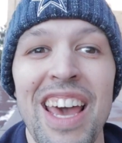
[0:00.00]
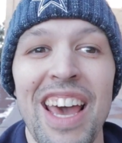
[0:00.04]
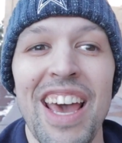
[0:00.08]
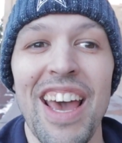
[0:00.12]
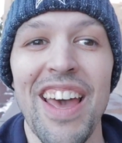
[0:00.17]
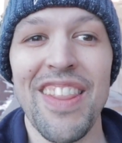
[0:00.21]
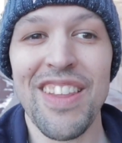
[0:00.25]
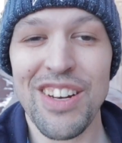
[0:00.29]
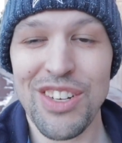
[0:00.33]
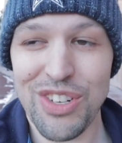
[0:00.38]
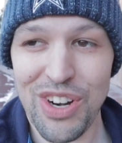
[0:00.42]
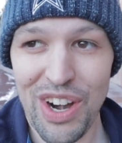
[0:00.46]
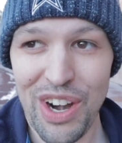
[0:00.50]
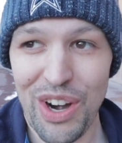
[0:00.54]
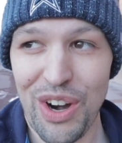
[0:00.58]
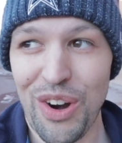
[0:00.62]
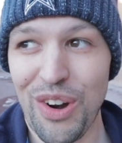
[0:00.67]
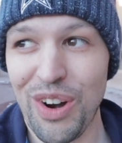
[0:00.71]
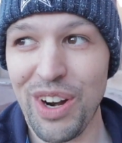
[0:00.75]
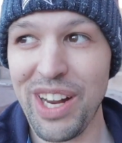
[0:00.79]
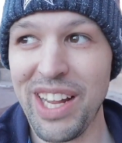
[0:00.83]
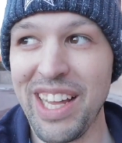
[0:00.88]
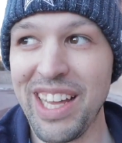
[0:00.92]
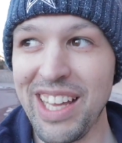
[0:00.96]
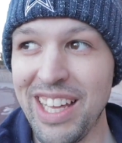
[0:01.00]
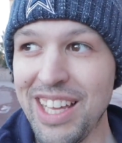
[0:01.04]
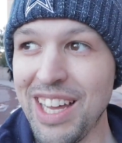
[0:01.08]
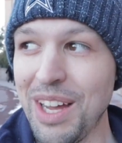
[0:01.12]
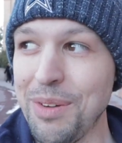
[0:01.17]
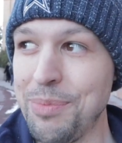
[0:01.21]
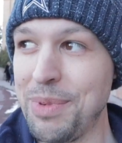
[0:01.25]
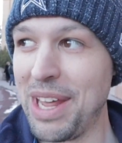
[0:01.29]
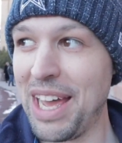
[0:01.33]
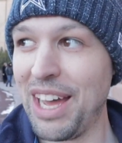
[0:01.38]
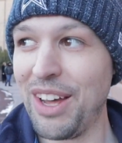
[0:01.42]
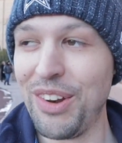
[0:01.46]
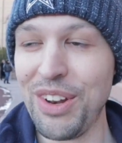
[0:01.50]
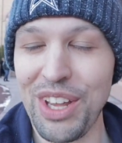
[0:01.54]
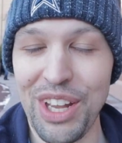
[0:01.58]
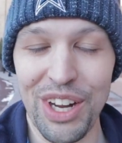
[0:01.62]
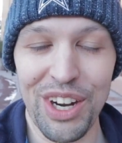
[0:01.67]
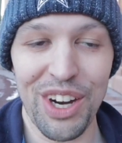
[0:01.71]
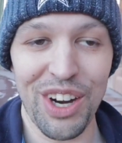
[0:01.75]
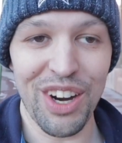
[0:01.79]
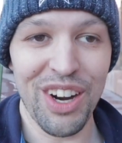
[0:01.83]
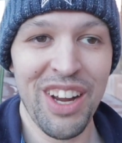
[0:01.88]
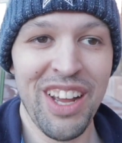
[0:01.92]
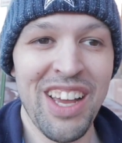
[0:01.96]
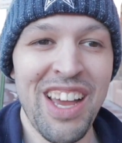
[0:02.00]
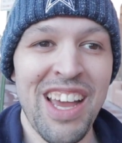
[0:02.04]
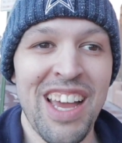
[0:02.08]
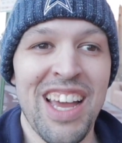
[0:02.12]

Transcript: and then try to hurry and come down here